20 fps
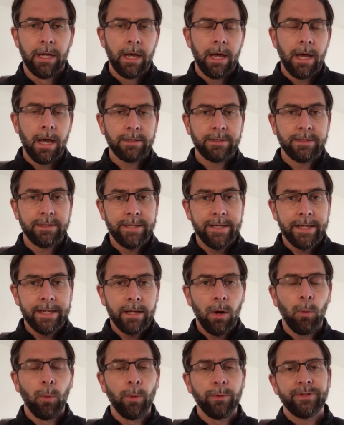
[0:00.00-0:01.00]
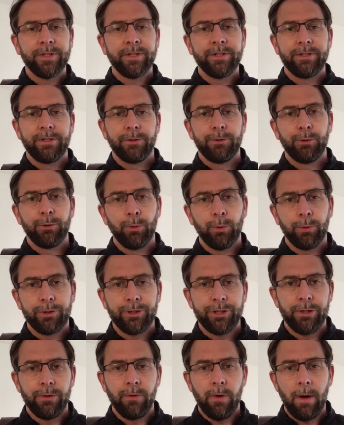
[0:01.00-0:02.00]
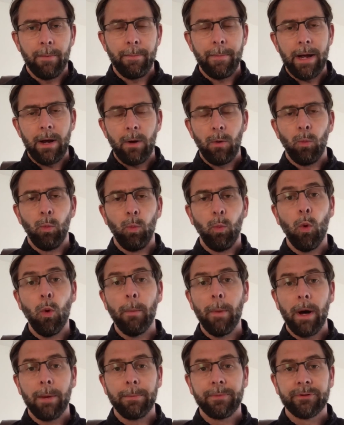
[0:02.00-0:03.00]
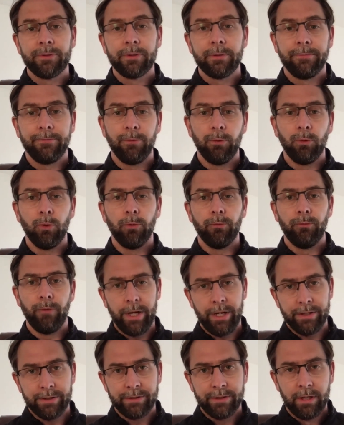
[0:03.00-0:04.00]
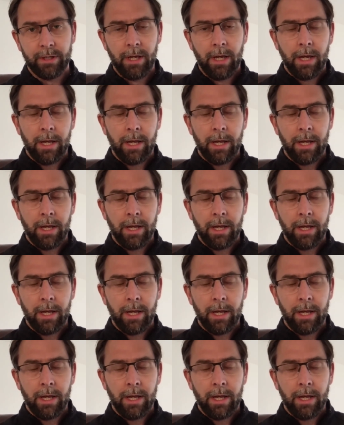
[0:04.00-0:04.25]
Today I wanted to talk to you about warm-ups for runners.